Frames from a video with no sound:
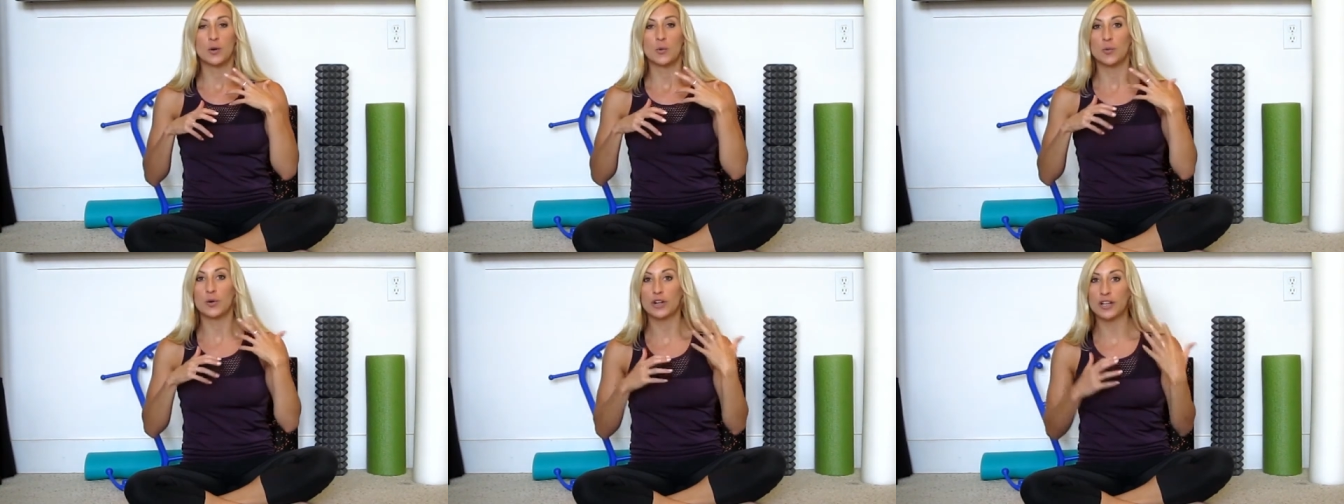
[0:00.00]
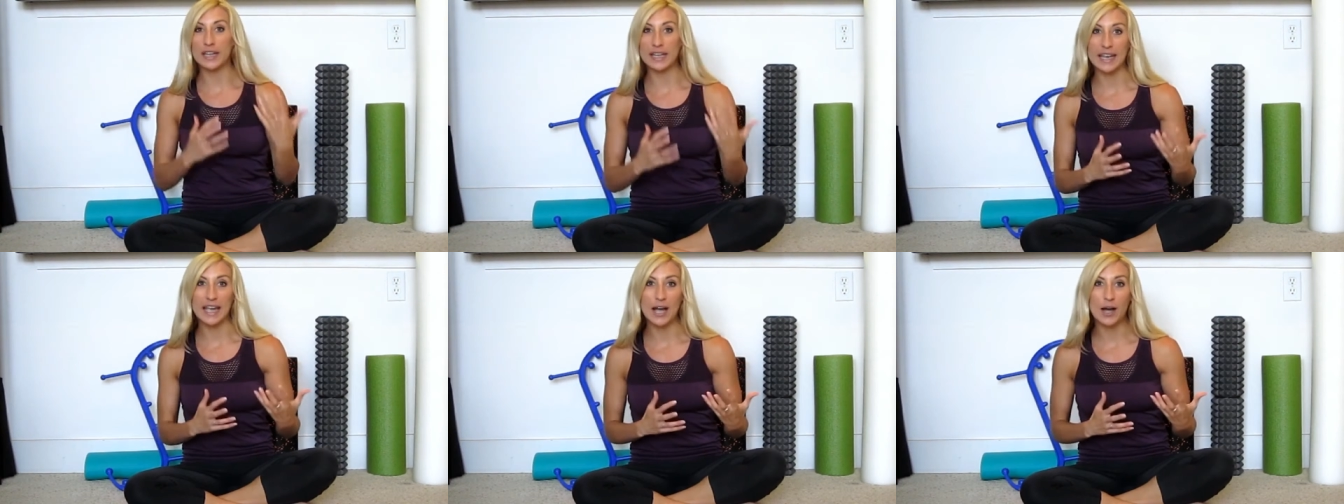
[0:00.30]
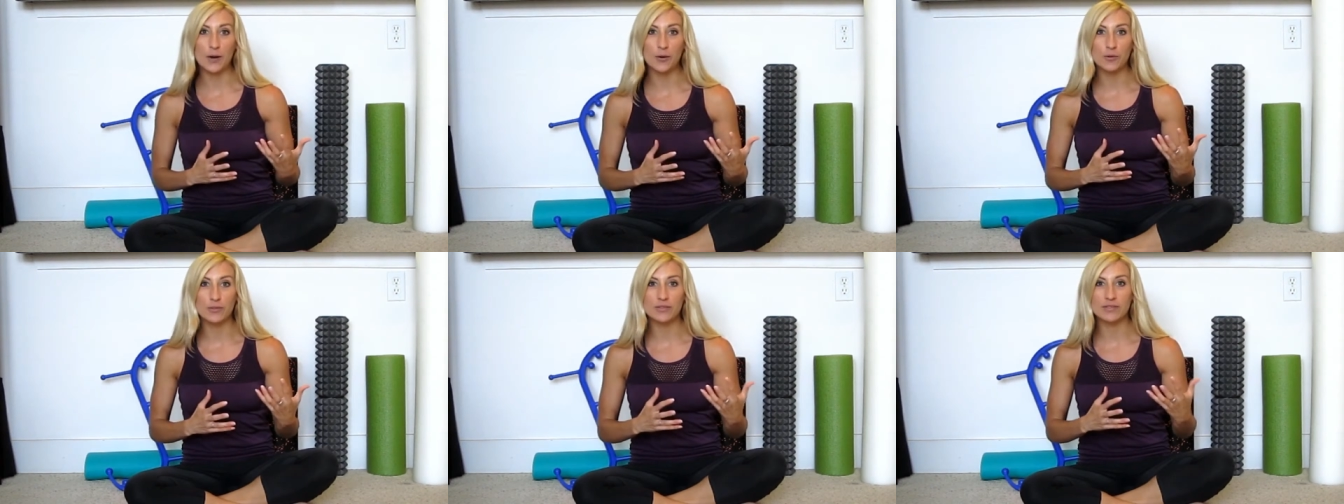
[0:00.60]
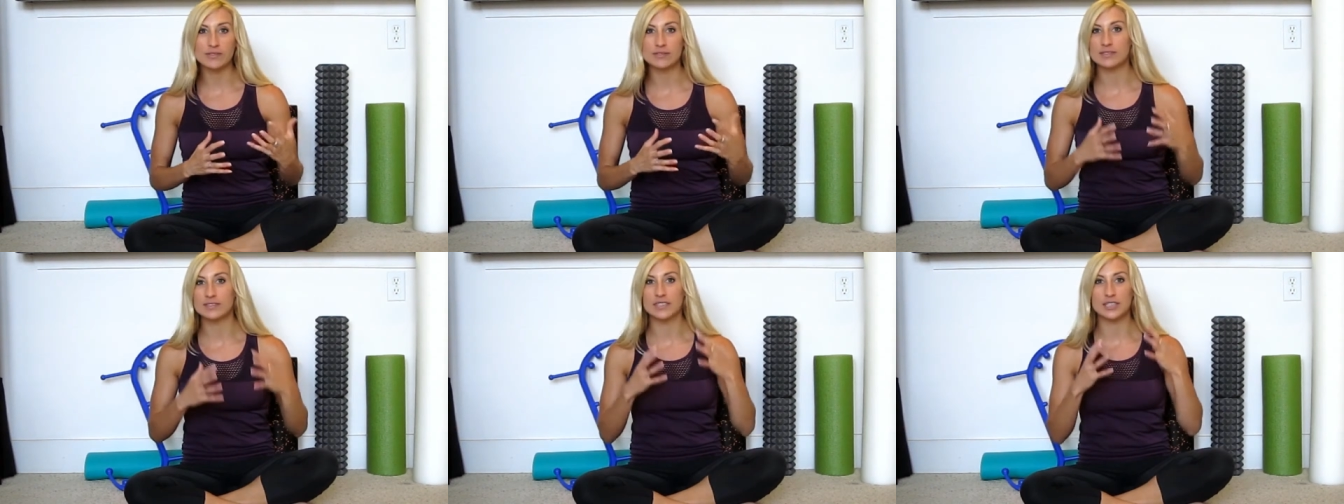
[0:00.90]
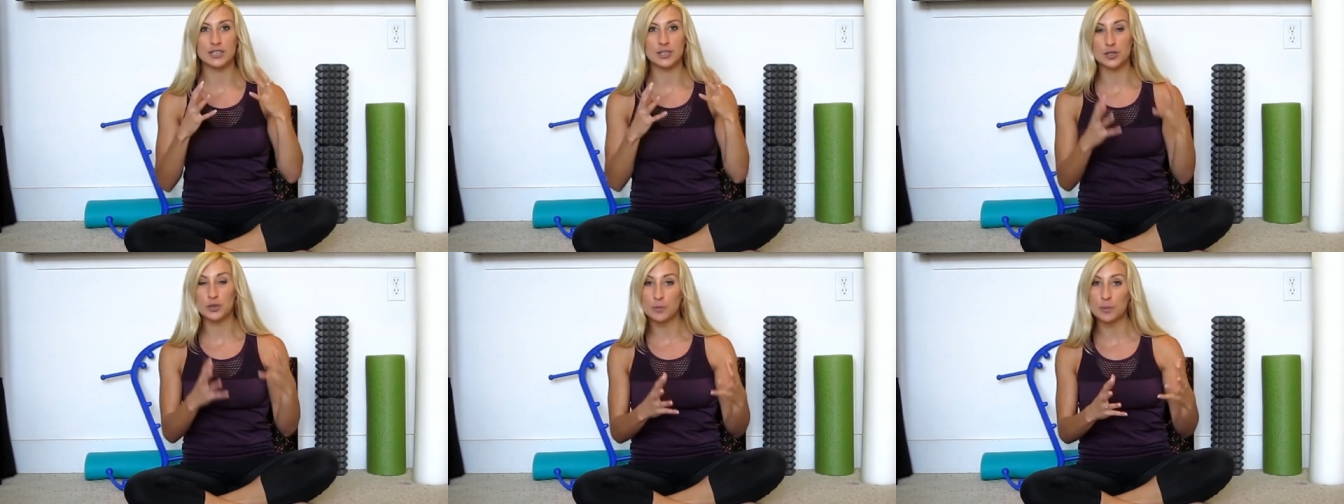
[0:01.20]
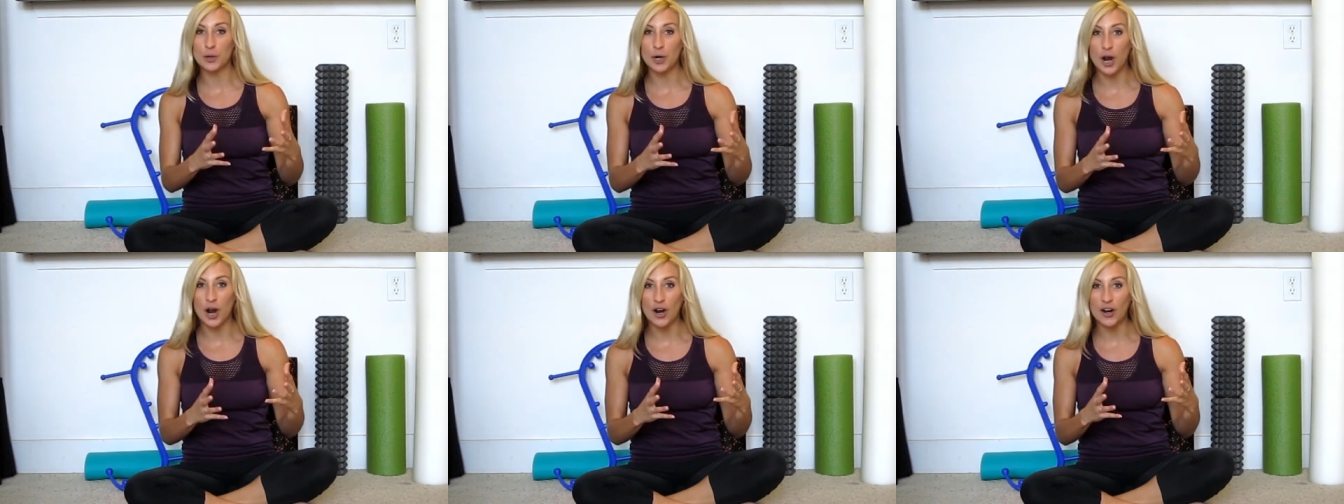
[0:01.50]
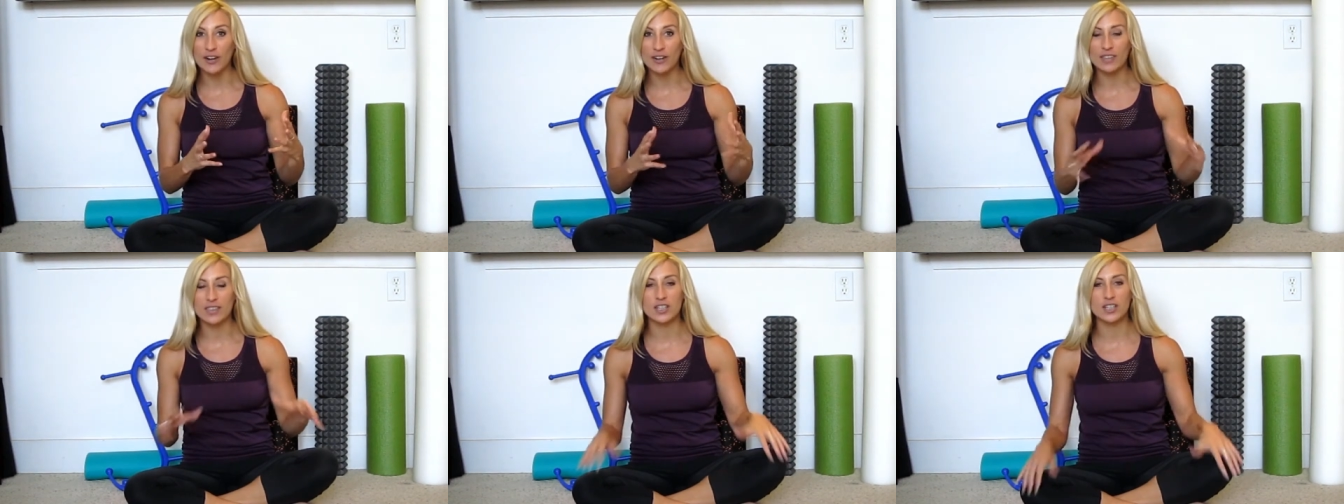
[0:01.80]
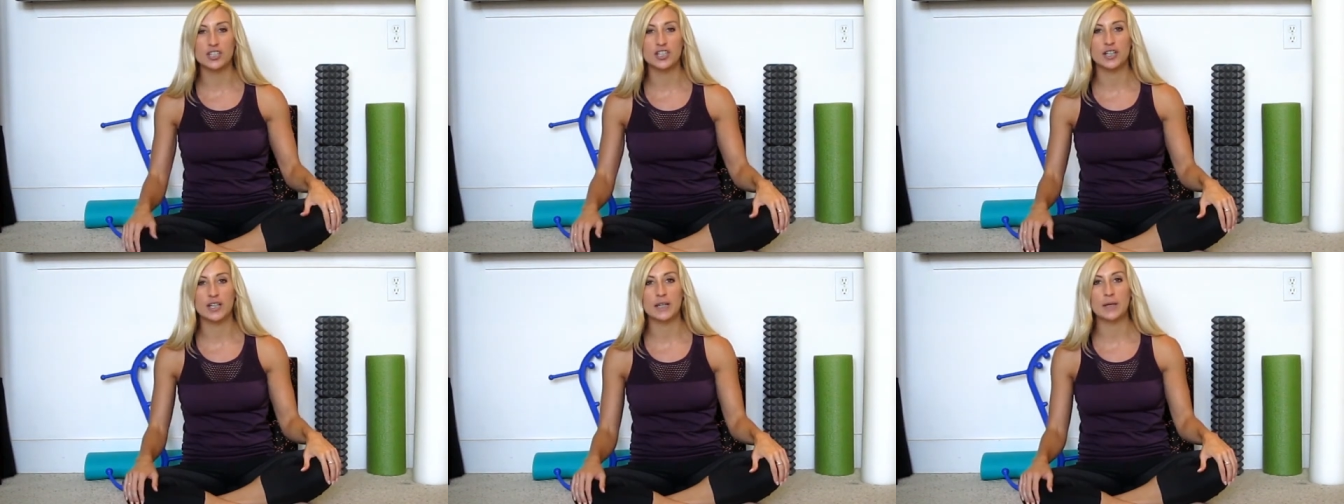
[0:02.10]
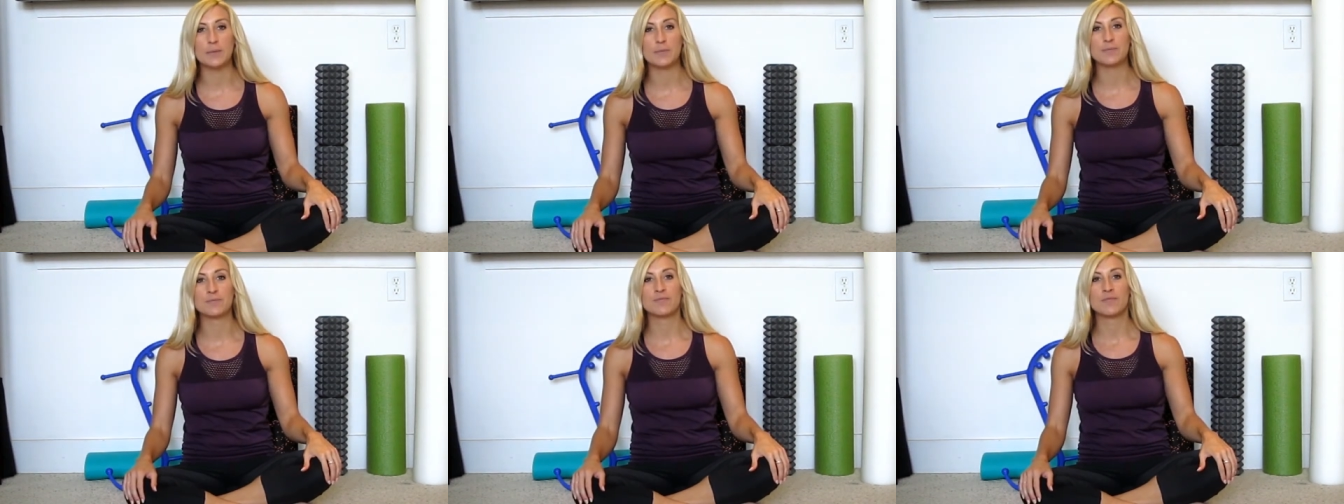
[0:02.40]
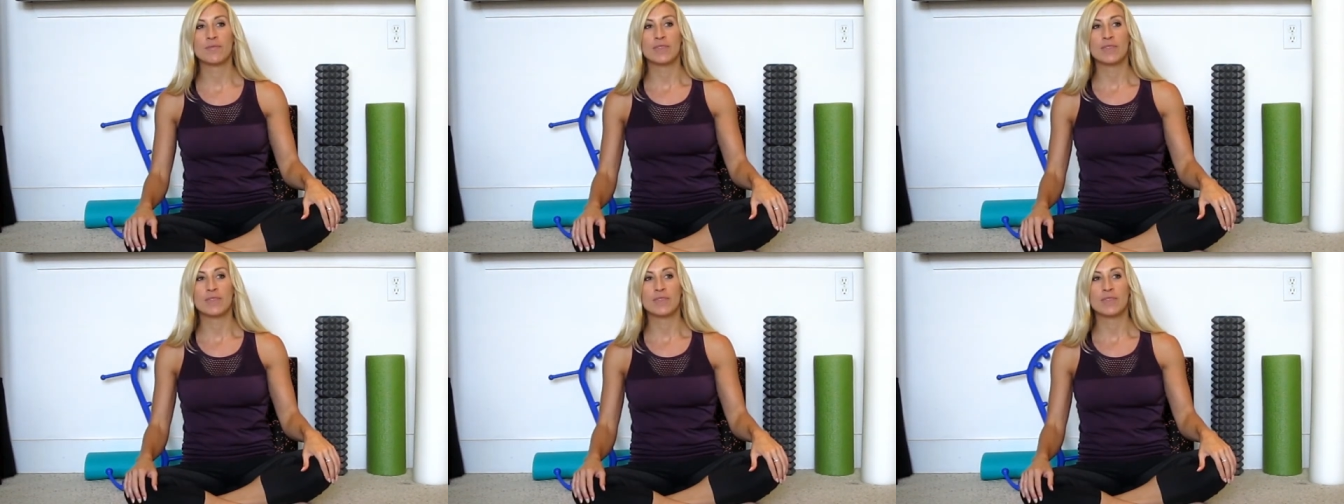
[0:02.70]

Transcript: working out super hard at the gym,